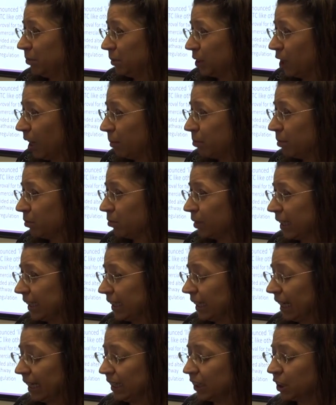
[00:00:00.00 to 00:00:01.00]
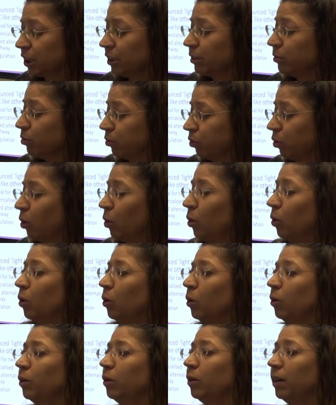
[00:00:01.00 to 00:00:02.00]
type of regulation
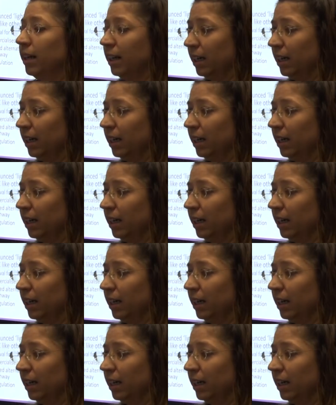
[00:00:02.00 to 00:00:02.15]
for